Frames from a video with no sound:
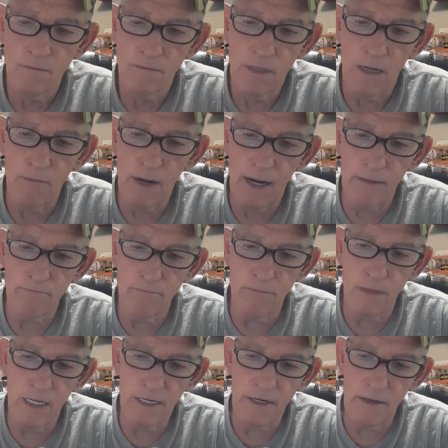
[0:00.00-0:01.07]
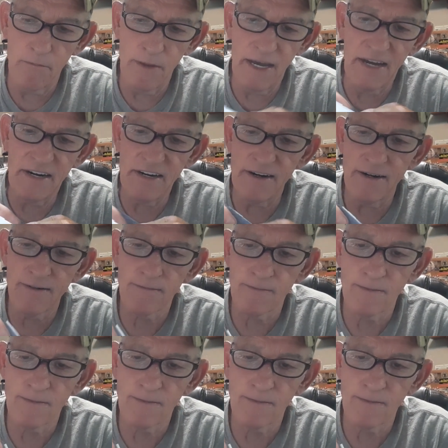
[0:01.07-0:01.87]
and the bedding